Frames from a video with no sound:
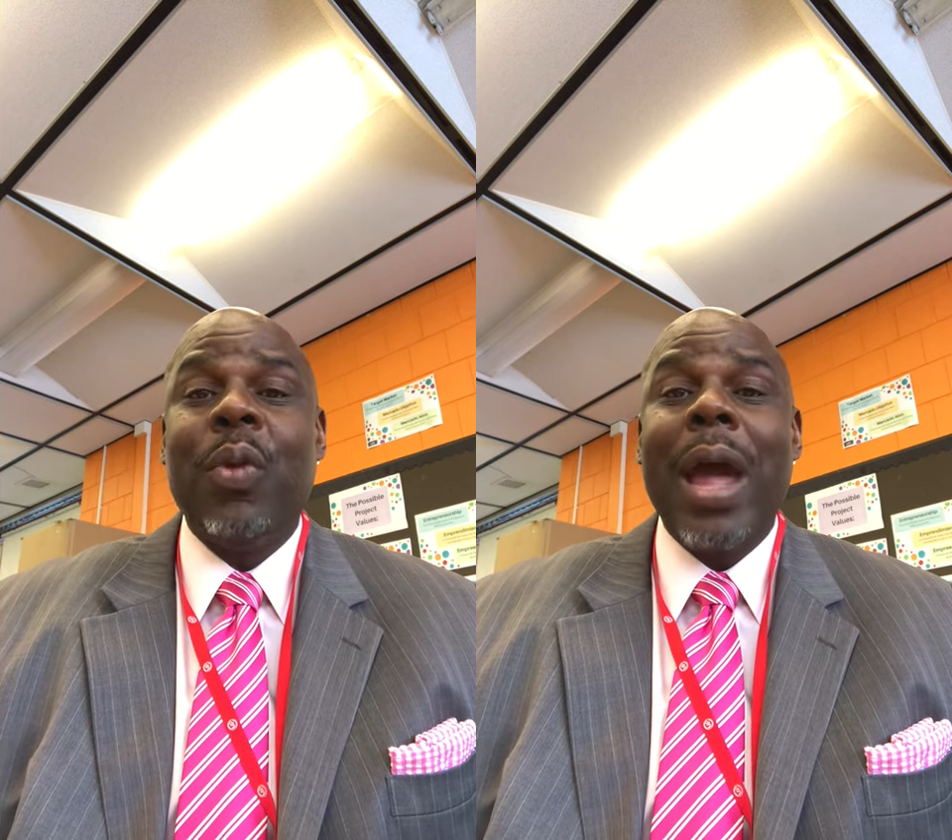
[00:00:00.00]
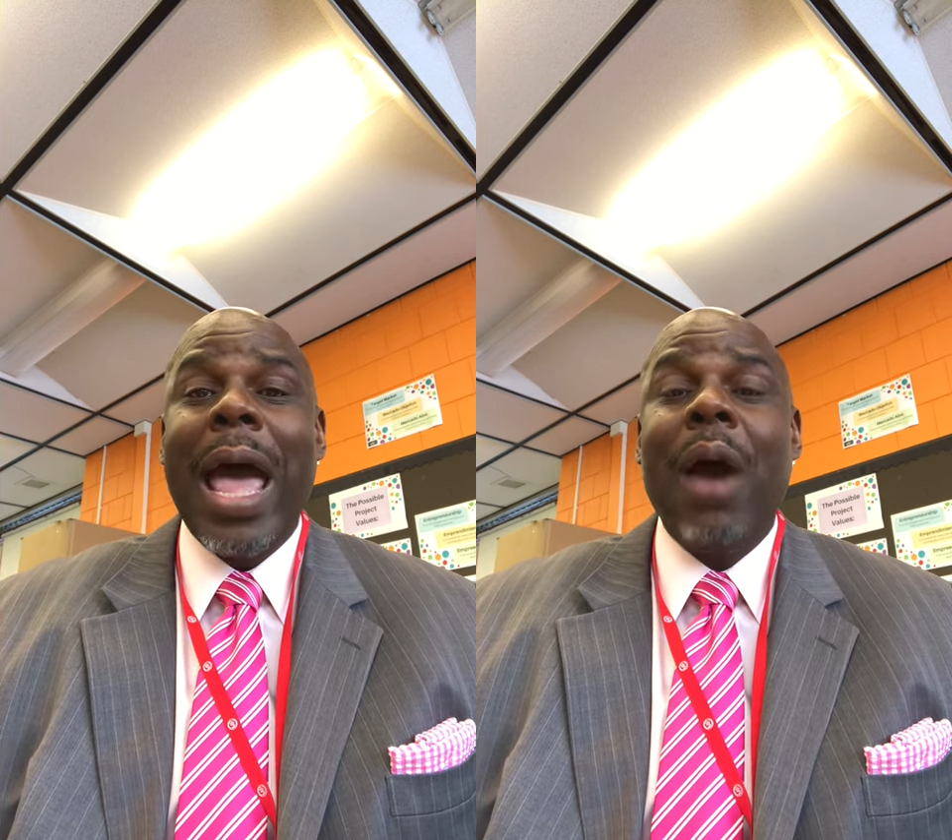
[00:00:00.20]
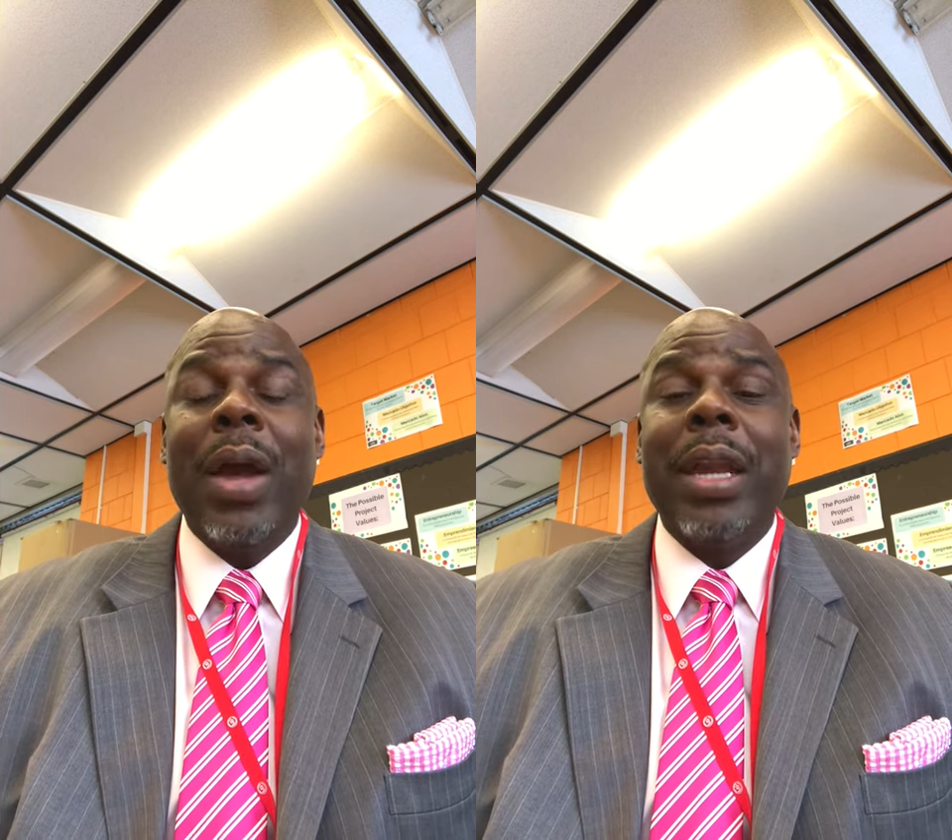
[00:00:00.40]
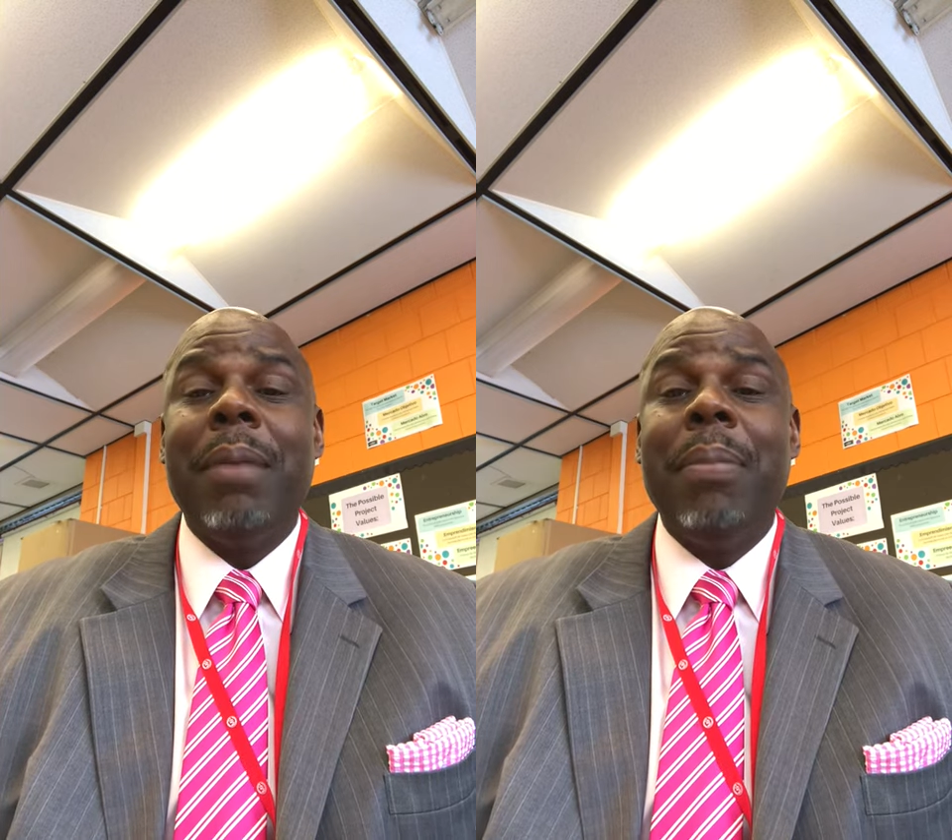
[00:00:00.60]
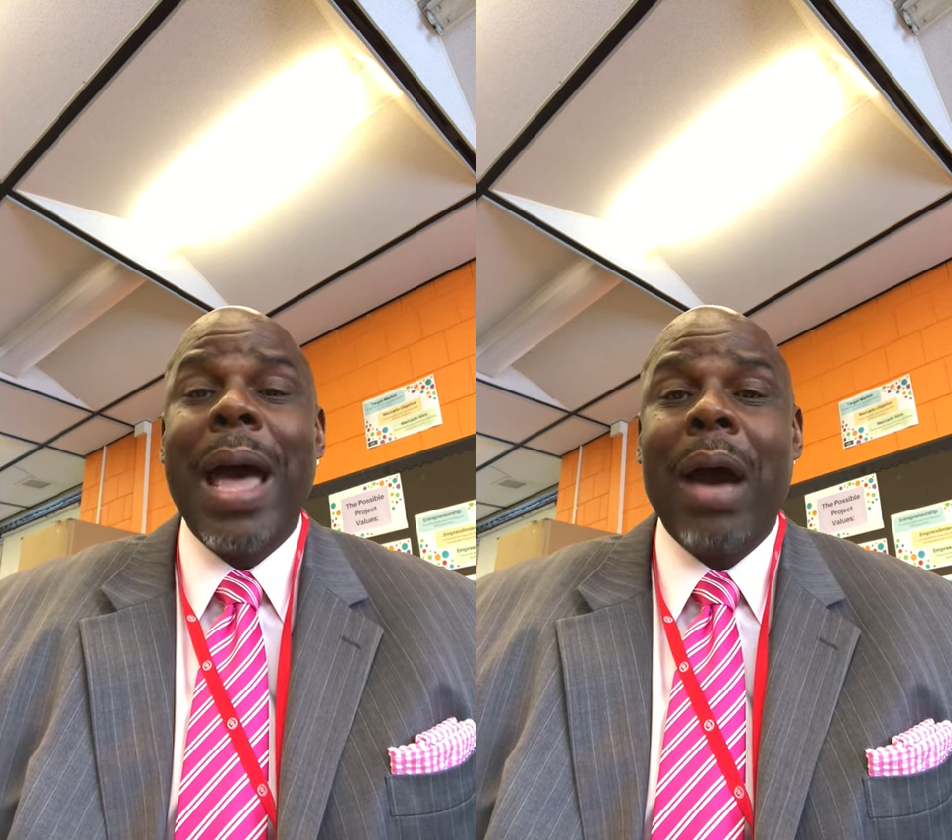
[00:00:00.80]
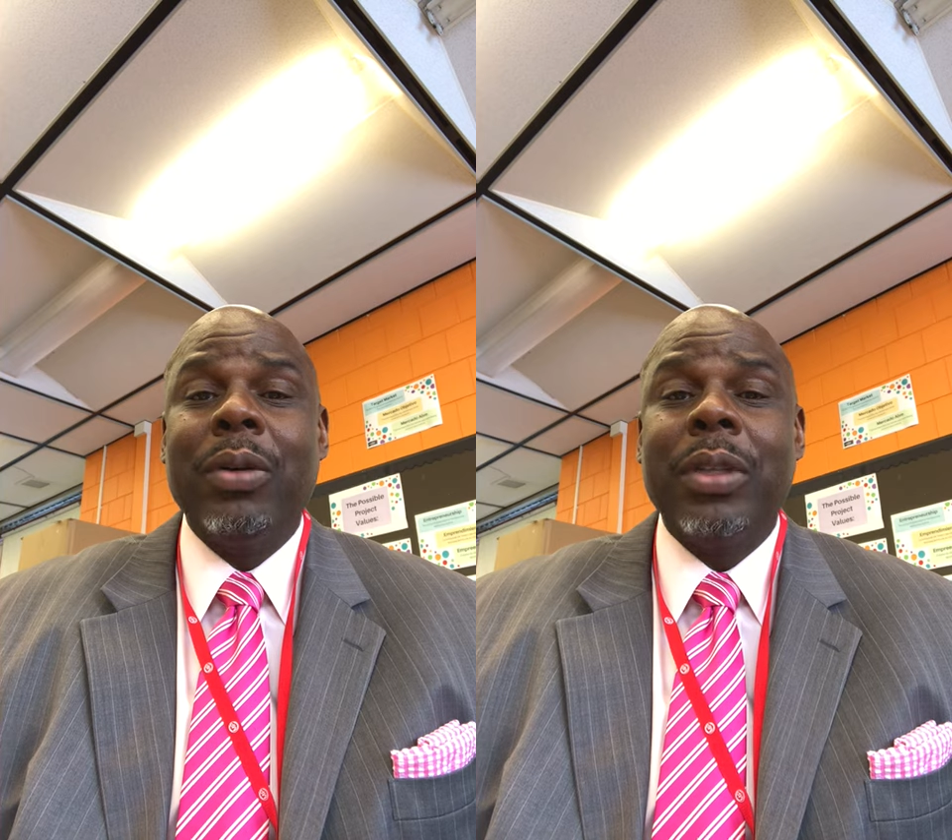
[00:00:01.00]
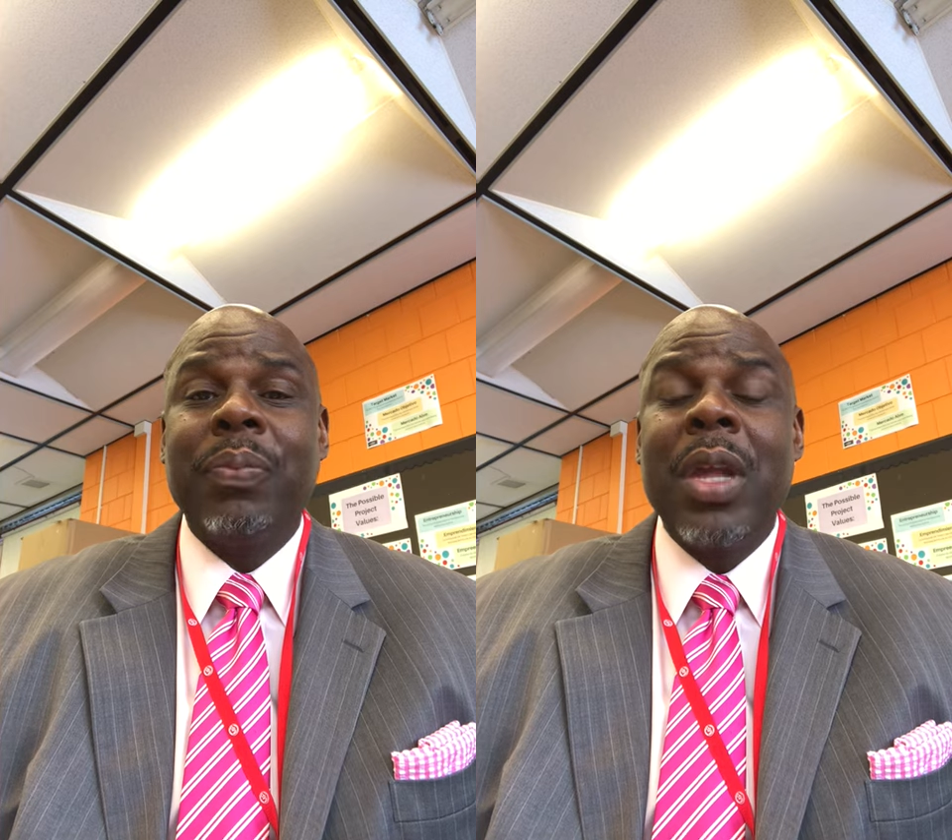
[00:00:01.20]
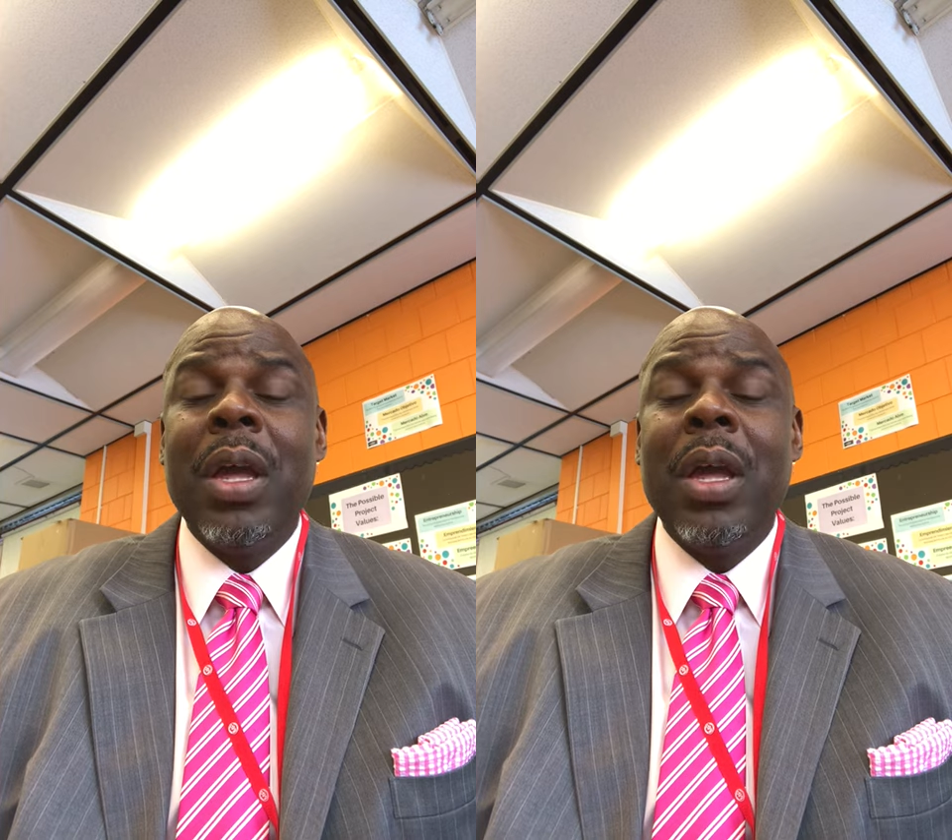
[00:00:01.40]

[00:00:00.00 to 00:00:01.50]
we're out and about,